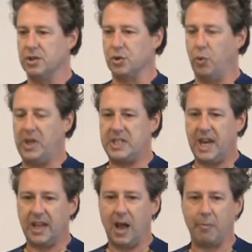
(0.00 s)
So we
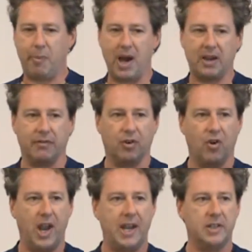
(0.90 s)
take that bag of
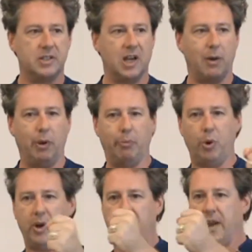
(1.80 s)
grains and we
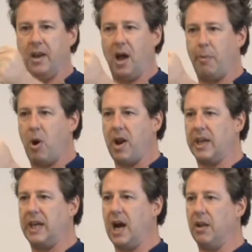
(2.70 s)
put it in about
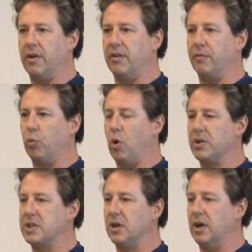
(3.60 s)
a gallon of
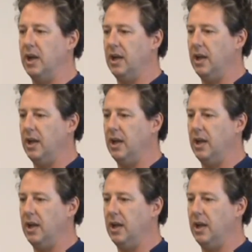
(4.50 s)
water,